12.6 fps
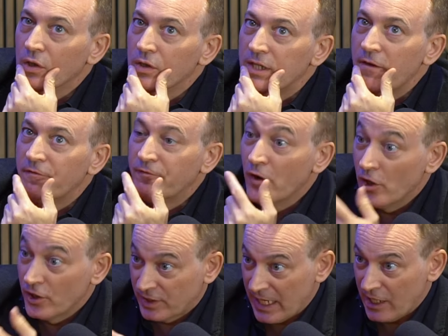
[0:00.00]
their
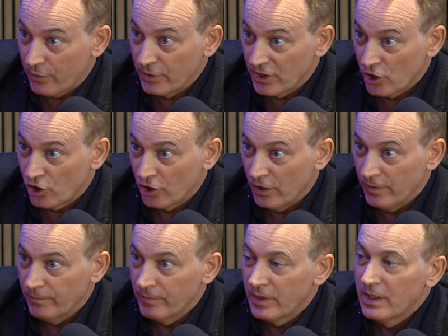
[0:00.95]
first acquisition,
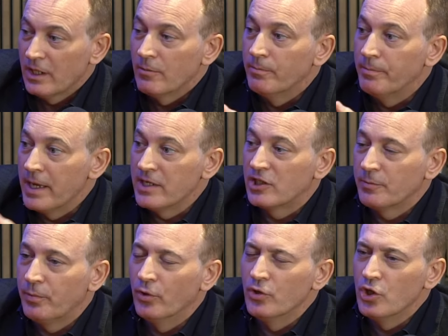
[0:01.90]
based
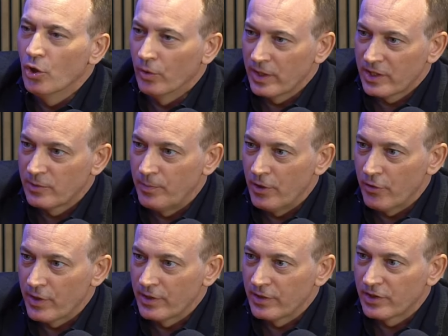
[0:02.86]
upon your
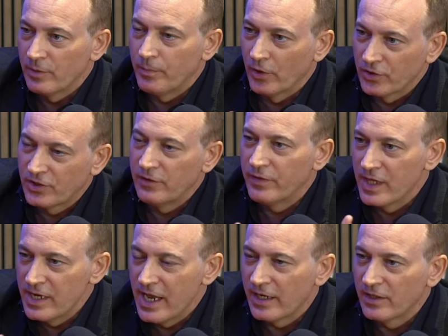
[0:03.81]
experience, the positive and the
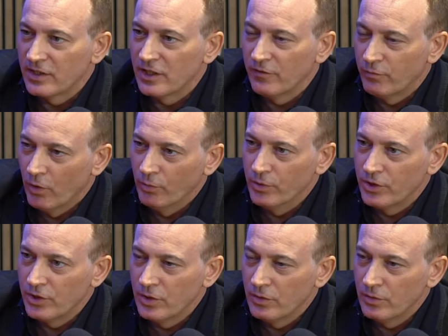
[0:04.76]
negative, what
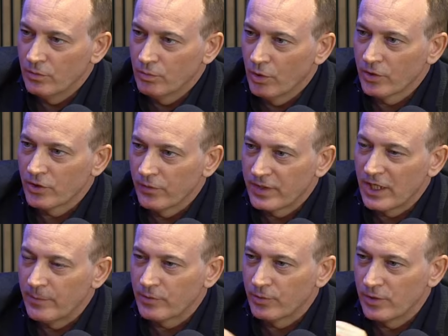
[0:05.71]
sort of
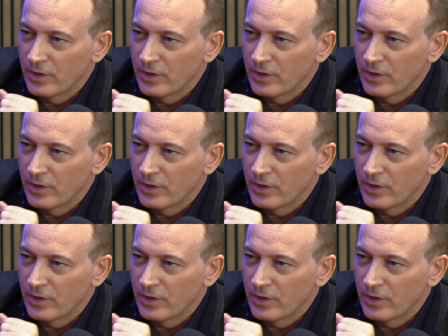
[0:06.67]
tips would you